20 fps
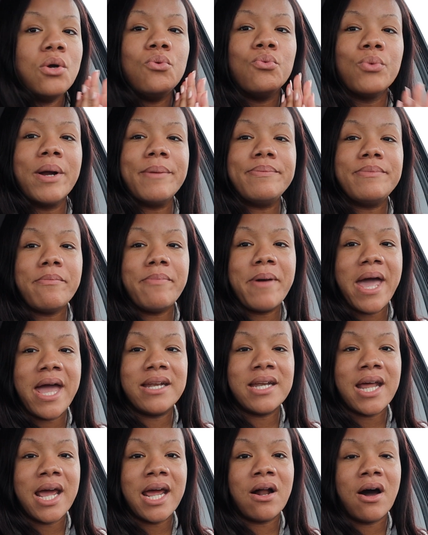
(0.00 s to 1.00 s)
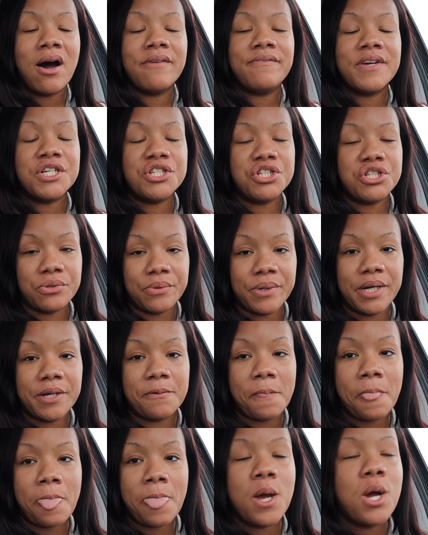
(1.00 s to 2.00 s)
Rip the band-aid off and do it.
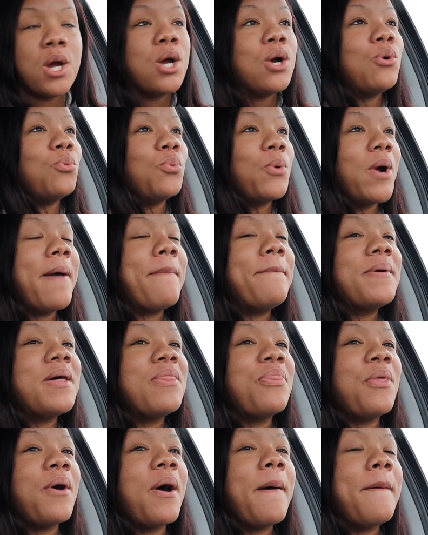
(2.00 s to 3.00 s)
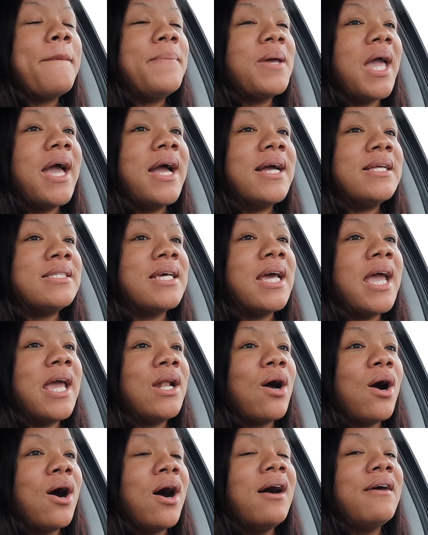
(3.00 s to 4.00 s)
Rip the
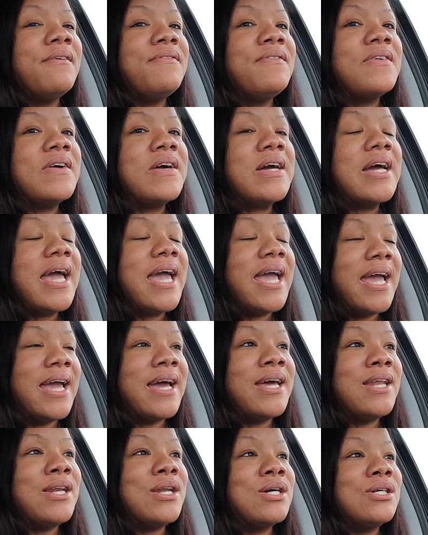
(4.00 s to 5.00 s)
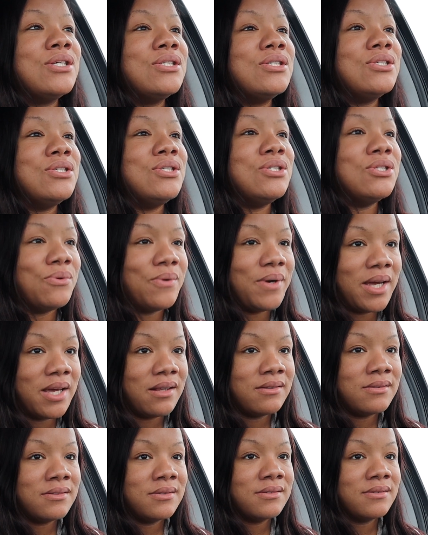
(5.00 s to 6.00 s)
band-aid off and do it.
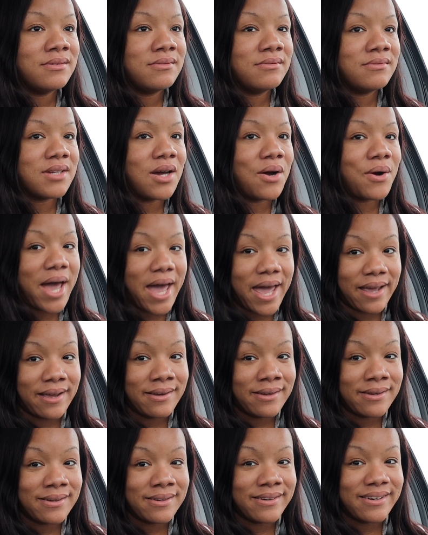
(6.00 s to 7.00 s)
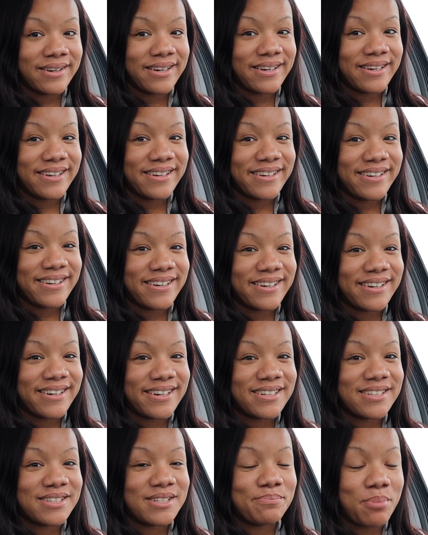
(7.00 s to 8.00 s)
Okay?
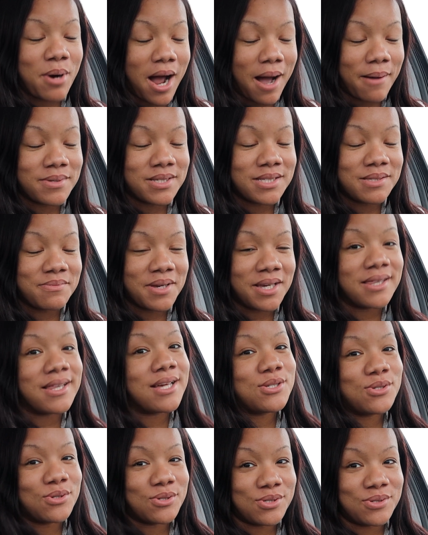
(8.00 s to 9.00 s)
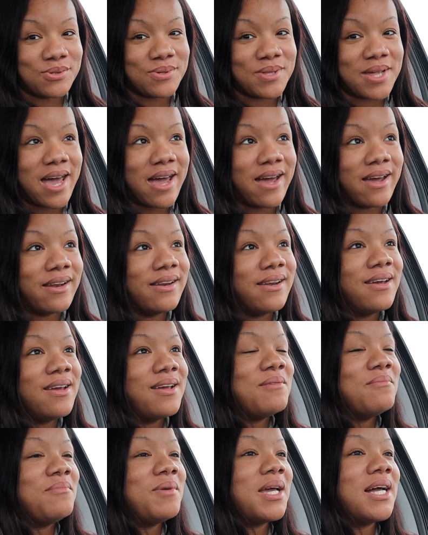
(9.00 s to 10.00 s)
Promise me that you'll do that,
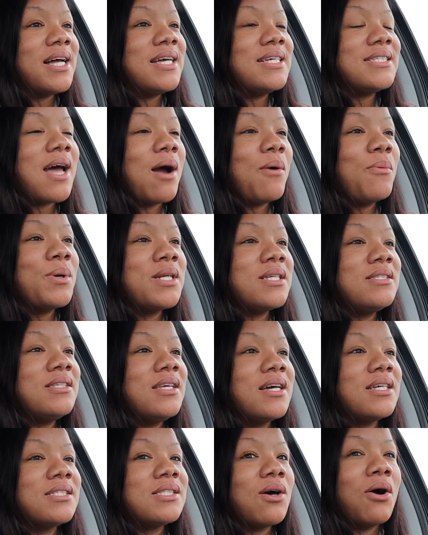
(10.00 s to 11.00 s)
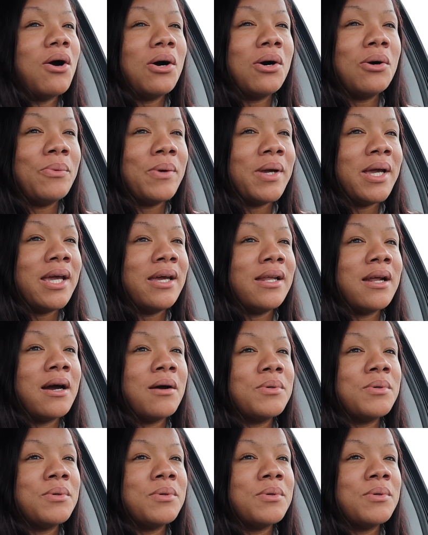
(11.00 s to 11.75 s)
because I want to see us all win.